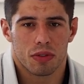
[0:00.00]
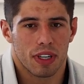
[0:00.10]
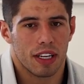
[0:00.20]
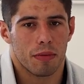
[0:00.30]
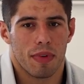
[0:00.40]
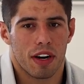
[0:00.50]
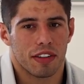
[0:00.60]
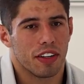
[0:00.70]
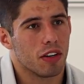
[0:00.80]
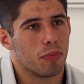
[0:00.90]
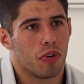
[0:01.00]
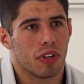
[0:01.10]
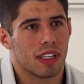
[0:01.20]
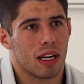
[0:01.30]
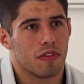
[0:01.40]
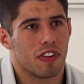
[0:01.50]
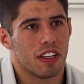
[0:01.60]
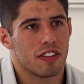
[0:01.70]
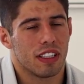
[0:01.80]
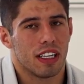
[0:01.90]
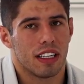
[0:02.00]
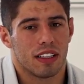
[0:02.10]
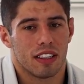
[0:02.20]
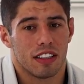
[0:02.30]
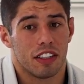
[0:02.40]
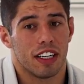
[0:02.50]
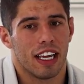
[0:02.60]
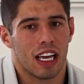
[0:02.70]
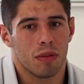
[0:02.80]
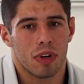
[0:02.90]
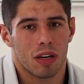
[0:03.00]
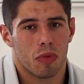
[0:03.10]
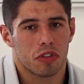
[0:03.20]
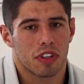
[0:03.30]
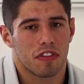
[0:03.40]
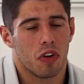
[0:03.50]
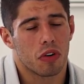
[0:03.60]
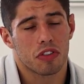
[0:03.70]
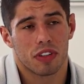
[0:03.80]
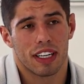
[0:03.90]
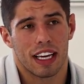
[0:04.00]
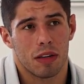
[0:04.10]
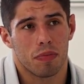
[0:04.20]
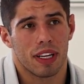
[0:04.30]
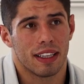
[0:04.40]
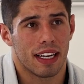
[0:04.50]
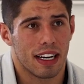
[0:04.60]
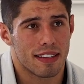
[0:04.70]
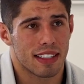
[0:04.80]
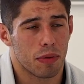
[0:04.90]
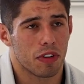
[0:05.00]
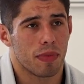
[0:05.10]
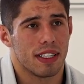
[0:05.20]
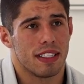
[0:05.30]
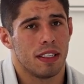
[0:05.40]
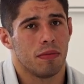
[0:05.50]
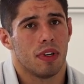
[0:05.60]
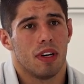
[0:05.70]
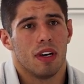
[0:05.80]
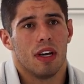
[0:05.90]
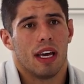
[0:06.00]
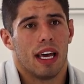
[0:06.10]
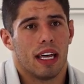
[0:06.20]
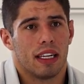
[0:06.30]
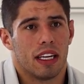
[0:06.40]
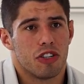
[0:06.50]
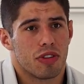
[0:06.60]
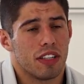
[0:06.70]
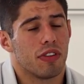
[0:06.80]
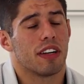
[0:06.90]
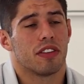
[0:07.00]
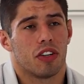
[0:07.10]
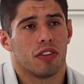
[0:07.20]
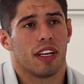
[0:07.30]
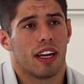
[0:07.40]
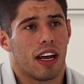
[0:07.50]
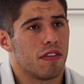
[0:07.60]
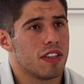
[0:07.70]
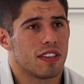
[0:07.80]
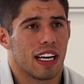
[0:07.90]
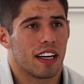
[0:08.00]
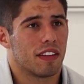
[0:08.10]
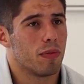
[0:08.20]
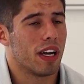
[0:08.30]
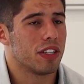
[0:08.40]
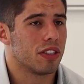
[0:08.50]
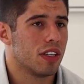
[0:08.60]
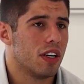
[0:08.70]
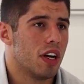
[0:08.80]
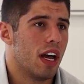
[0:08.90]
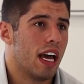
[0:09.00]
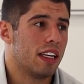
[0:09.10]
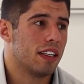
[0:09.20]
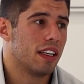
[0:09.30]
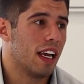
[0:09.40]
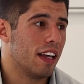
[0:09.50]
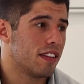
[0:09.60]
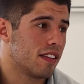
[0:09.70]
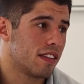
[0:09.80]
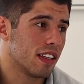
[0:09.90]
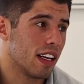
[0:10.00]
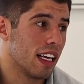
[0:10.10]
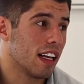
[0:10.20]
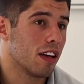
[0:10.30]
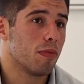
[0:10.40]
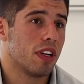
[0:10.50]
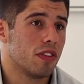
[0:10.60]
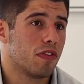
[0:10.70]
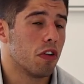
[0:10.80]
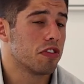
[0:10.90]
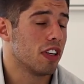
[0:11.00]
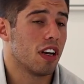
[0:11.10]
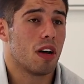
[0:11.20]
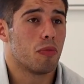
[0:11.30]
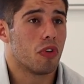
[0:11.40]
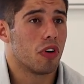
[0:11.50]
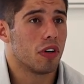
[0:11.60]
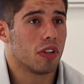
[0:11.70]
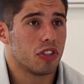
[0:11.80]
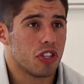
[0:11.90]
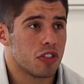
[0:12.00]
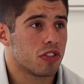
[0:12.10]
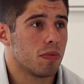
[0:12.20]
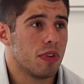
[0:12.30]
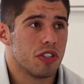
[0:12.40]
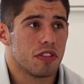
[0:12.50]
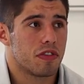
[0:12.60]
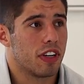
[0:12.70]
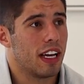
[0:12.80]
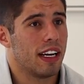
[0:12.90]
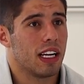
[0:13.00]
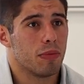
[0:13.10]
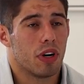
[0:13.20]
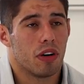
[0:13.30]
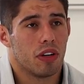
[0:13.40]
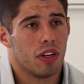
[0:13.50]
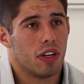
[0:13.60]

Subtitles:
really matter the opponent that I'm facing and their game. I mostly focus on the game plan that I set with my team, and try to execute that every second of the match. And lately I've been focusing a lot more on just submissions, forgetting about